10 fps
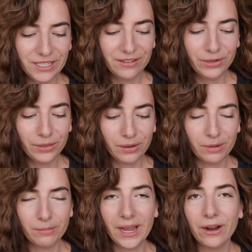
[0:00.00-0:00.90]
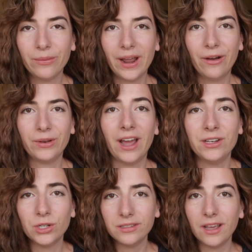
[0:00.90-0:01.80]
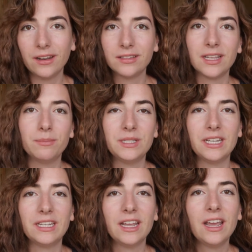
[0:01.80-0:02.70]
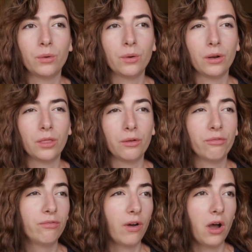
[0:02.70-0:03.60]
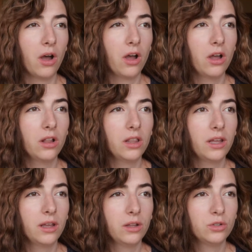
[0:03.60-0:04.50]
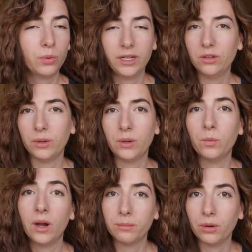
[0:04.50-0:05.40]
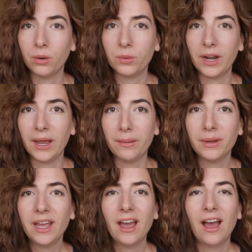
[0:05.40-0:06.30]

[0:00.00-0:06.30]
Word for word: To give you a little bit of background, I just got accepted for the fall 2021 program.